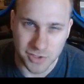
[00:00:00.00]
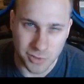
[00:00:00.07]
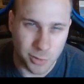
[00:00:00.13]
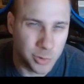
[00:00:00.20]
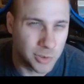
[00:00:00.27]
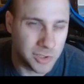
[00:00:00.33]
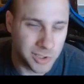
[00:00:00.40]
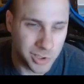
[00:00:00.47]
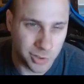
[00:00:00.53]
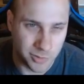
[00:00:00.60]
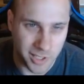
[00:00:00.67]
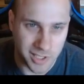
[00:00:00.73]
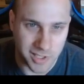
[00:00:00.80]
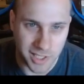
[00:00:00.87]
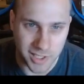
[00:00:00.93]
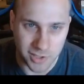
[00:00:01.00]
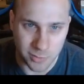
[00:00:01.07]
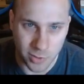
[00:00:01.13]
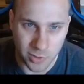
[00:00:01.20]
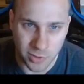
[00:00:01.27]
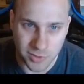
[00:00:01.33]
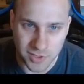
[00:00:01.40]
usually straight dice
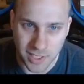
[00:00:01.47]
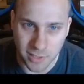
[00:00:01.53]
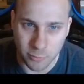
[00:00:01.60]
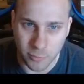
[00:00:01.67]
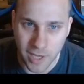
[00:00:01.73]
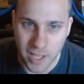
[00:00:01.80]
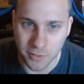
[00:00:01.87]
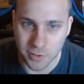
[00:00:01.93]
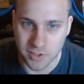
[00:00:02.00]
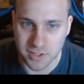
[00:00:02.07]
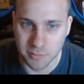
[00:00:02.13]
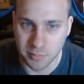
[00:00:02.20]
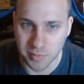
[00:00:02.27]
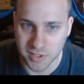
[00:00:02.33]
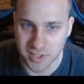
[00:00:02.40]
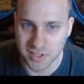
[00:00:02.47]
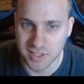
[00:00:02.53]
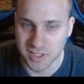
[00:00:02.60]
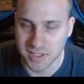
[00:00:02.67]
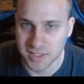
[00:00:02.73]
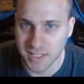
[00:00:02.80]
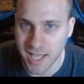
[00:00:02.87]
rolls and rather
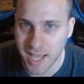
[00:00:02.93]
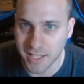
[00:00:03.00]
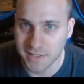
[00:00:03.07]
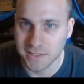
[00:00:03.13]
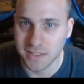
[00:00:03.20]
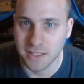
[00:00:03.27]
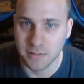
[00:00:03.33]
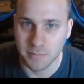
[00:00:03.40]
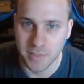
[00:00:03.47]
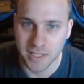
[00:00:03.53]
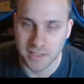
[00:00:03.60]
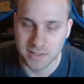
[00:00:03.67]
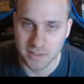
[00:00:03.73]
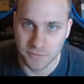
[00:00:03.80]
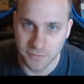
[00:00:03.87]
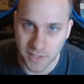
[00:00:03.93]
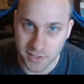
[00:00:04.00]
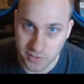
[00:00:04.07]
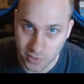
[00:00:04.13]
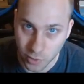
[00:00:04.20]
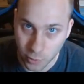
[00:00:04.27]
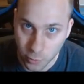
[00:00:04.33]
simplistic stats. It makes the
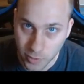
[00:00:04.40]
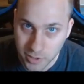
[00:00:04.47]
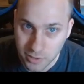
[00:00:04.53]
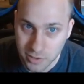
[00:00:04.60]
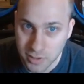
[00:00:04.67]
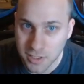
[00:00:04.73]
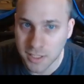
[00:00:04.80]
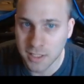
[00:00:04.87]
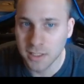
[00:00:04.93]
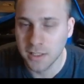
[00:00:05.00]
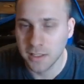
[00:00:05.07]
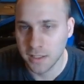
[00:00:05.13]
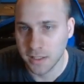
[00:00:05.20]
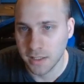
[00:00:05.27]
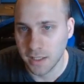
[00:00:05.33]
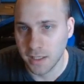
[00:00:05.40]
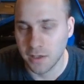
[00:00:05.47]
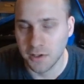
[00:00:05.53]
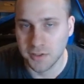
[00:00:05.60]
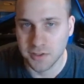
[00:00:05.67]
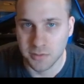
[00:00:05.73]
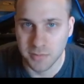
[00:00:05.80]
fights go quicker and
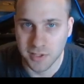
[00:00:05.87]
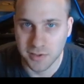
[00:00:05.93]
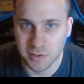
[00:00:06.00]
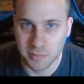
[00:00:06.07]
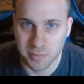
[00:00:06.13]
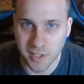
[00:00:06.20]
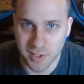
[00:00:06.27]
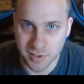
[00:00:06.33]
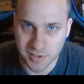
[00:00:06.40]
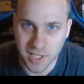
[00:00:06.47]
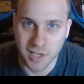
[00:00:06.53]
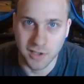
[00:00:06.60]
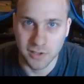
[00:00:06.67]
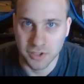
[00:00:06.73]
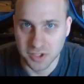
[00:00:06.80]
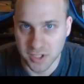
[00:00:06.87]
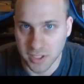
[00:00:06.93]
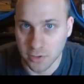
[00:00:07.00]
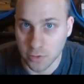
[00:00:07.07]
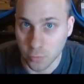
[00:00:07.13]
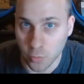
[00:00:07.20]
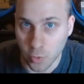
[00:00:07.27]
also makes your players kind of
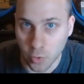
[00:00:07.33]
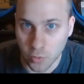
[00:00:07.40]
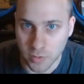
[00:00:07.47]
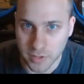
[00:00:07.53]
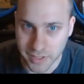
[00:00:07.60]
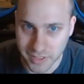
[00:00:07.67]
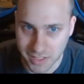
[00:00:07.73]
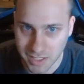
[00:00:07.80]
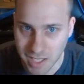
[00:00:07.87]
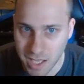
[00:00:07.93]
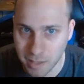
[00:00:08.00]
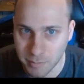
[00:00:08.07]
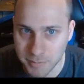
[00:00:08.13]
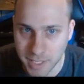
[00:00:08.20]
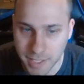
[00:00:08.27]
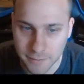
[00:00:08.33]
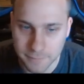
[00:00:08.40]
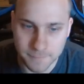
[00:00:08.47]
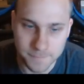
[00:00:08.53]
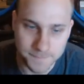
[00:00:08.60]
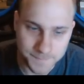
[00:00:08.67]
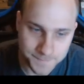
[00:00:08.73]
understand their role in the combat.
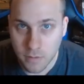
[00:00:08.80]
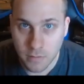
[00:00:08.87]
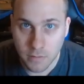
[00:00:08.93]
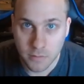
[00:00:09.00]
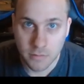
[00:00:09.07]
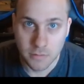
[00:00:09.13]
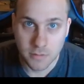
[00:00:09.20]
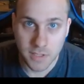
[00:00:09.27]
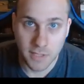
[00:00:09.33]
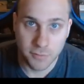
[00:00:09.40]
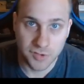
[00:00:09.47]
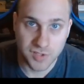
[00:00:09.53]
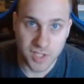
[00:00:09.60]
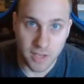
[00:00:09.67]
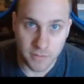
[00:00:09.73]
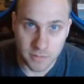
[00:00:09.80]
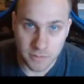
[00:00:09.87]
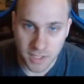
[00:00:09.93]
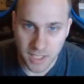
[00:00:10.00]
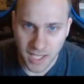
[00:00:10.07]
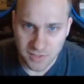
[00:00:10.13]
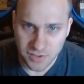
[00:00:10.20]
Level 7.
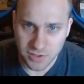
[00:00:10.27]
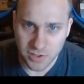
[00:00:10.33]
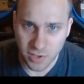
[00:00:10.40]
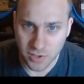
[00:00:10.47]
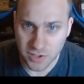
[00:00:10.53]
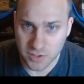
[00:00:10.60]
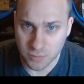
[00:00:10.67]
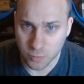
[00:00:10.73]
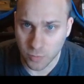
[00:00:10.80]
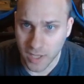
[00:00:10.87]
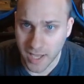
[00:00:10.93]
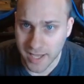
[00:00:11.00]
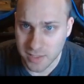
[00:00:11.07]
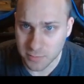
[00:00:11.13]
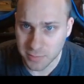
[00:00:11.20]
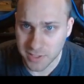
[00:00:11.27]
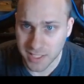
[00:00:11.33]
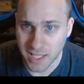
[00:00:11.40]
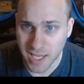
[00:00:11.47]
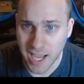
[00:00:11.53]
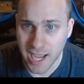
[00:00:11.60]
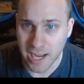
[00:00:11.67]
And as you notice, as we
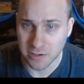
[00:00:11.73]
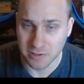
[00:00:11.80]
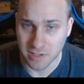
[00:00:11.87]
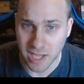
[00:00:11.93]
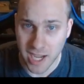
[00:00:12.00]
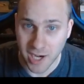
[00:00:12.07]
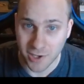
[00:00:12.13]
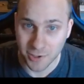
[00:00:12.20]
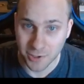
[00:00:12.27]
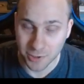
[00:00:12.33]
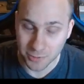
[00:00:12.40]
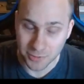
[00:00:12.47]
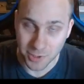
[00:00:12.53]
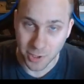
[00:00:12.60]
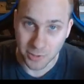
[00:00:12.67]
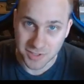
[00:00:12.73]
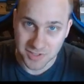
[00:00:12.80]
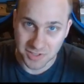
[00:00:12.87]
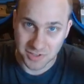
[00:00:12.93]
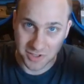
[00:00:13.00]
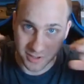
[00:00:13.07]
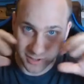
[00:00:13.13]
get higher and higher, you'll notice
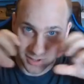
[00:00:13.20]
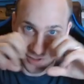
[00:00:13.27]
the turn